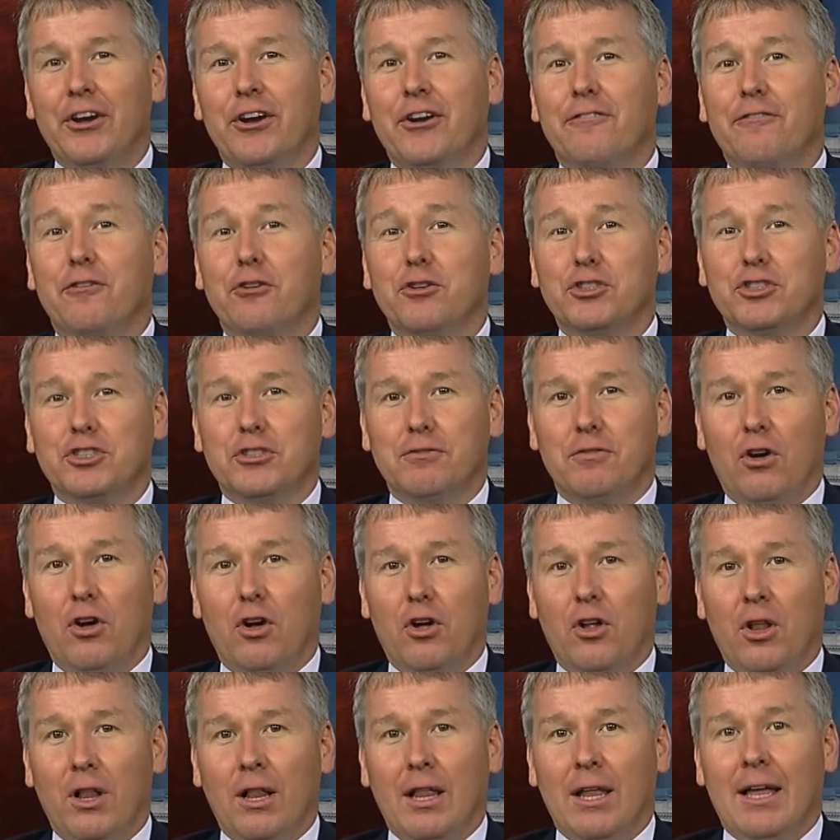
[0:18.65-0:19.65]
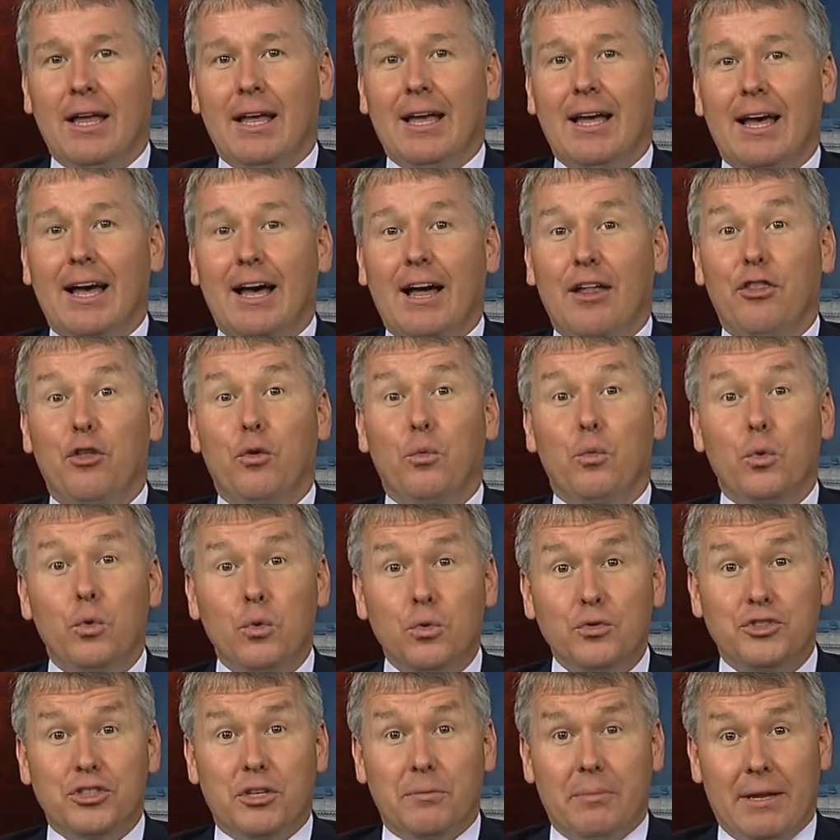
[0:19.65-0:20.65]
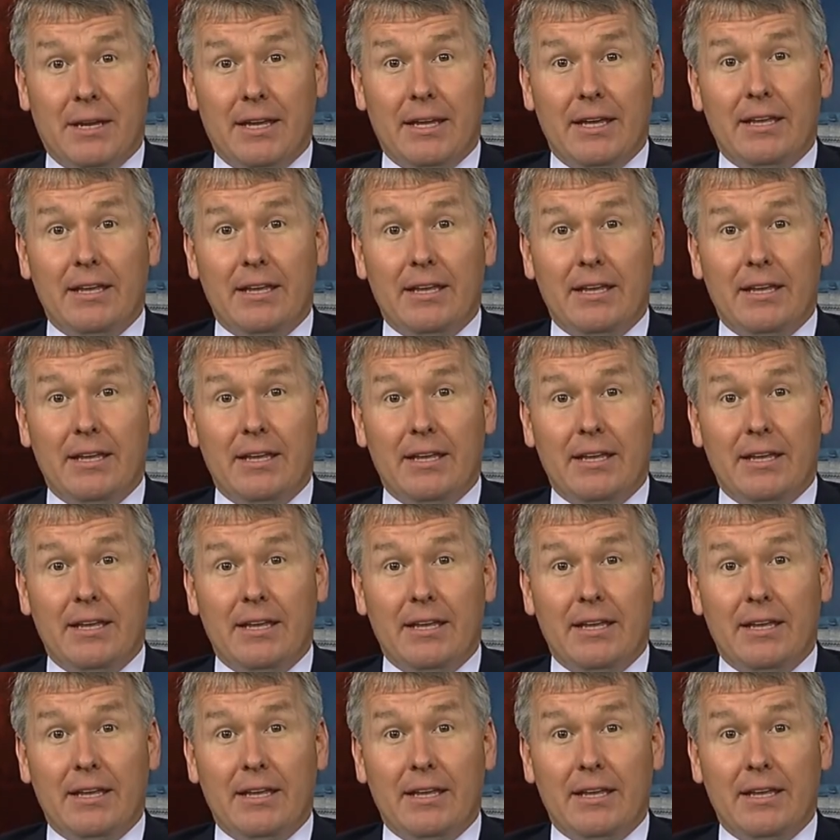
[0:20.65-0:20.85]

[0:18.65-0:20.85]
First of all, the Rules Committee.